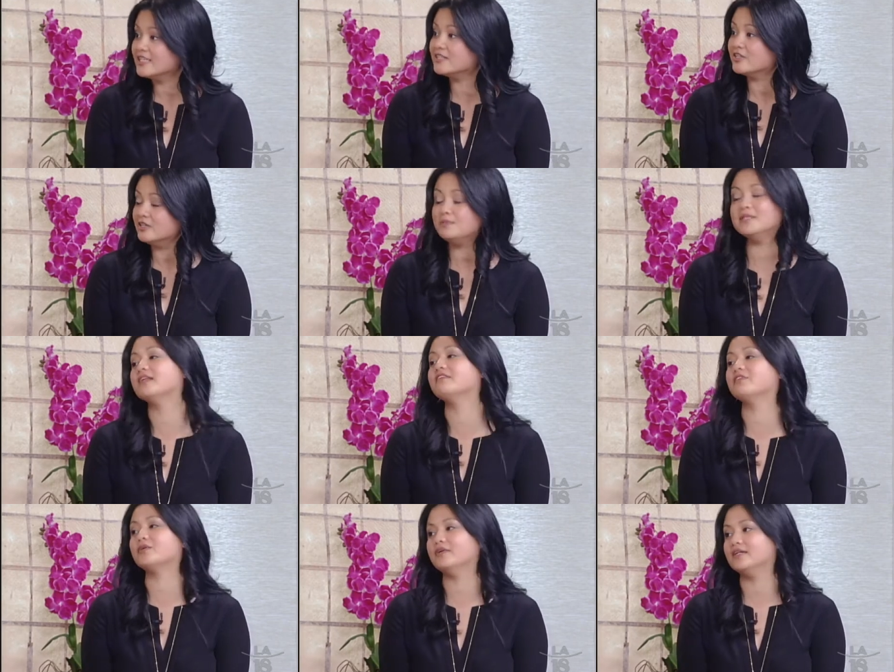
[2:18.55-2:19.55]
It could be
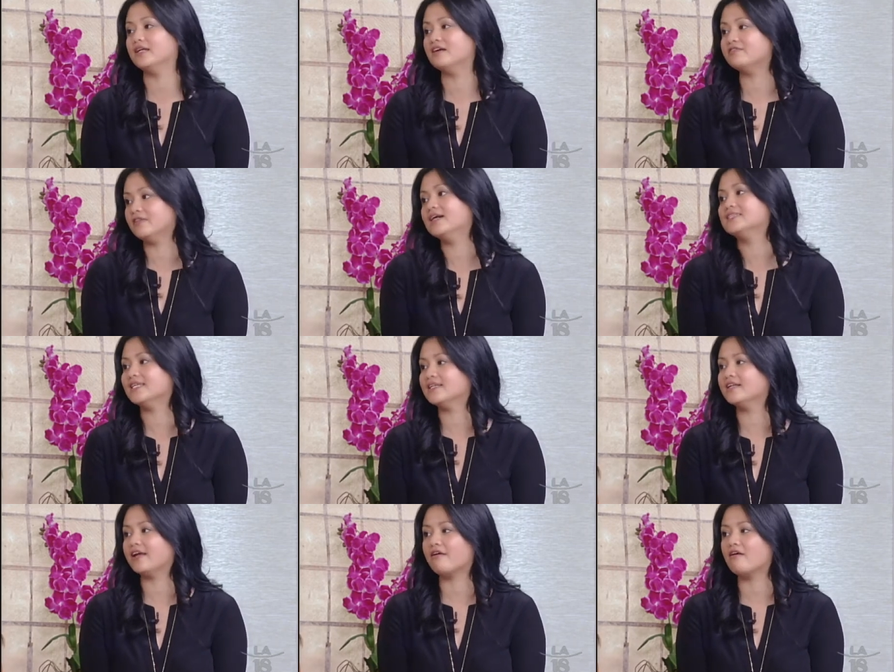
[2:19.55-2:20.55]
life-threatening if not
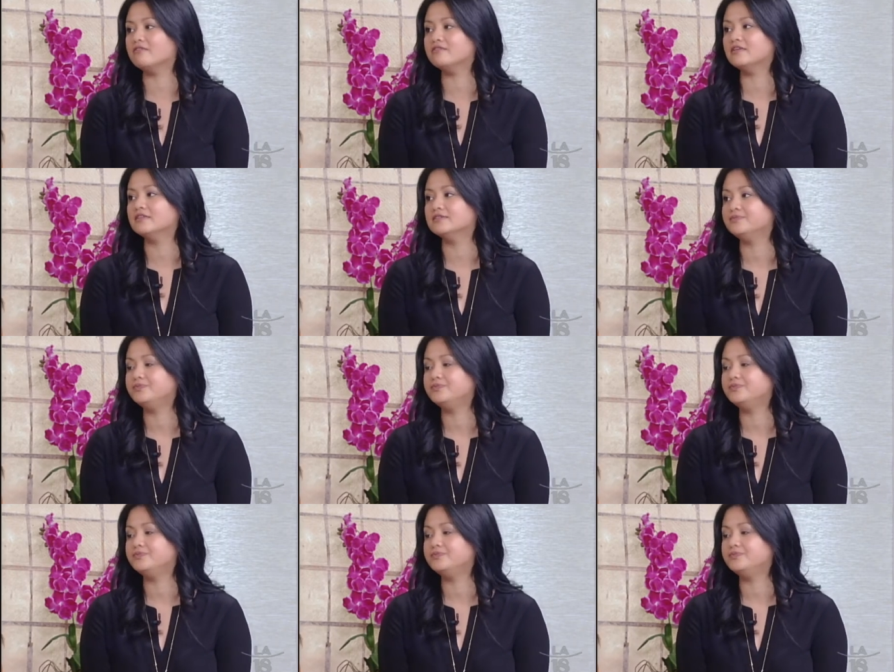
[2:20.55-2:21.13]
taken care of. Okay.